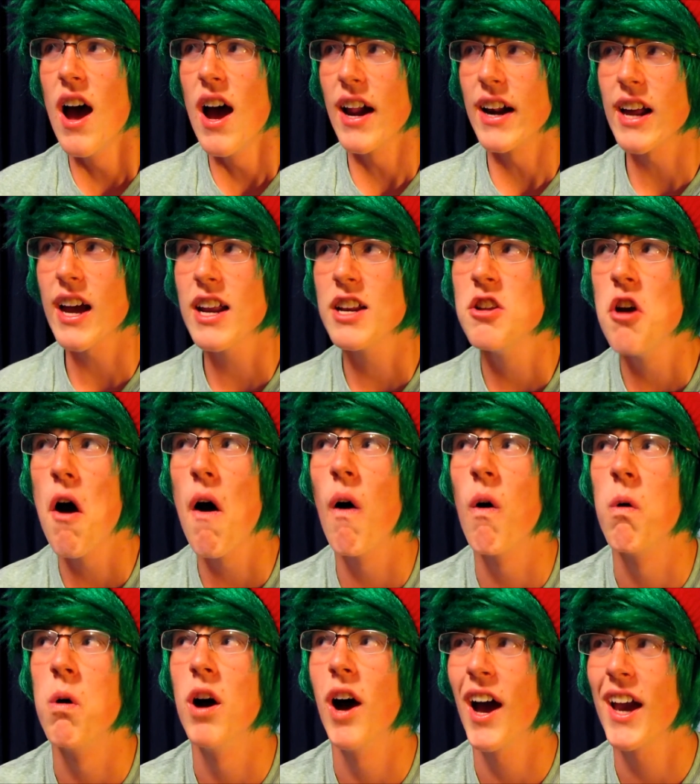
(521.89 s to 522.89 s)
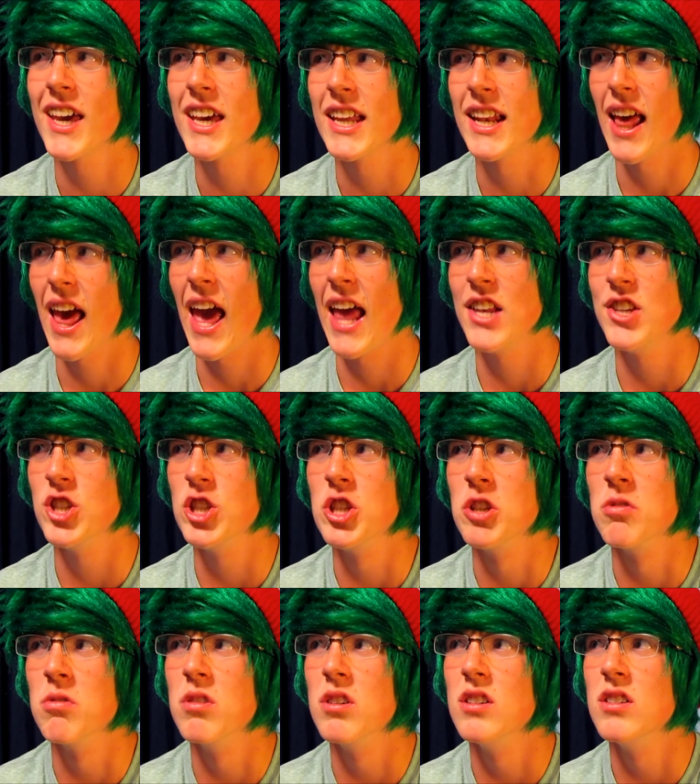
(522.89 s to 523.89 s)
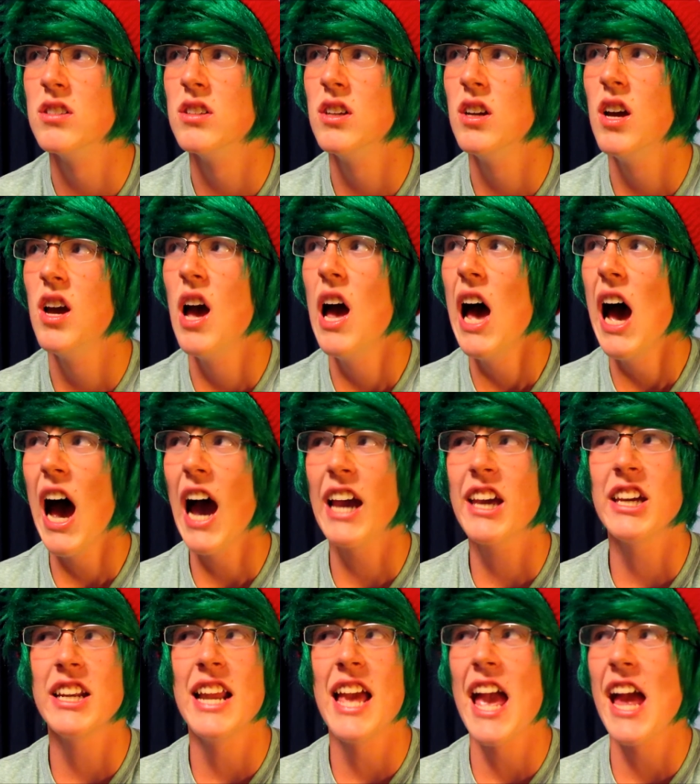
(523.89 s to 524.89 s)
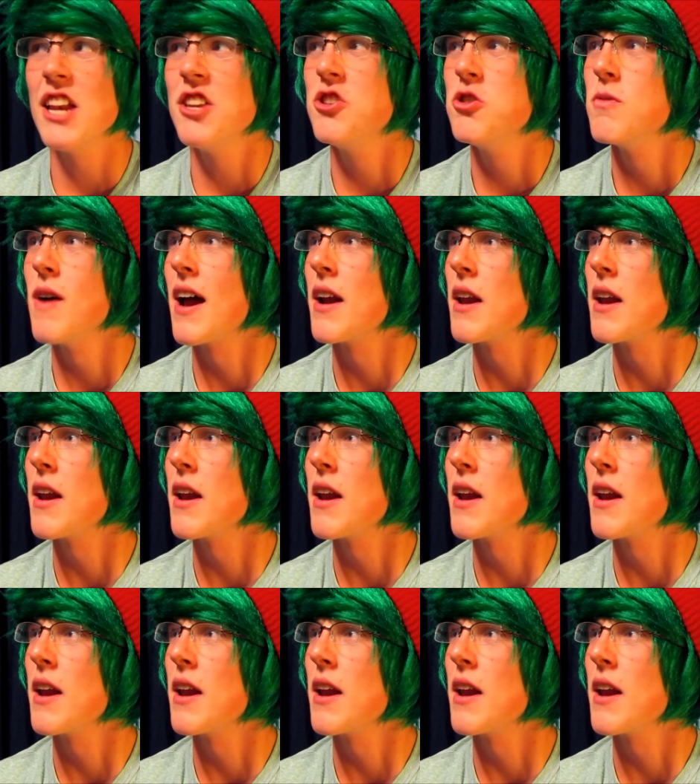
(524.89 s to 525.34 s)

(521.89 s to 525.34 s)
And I know I can end you. I can end you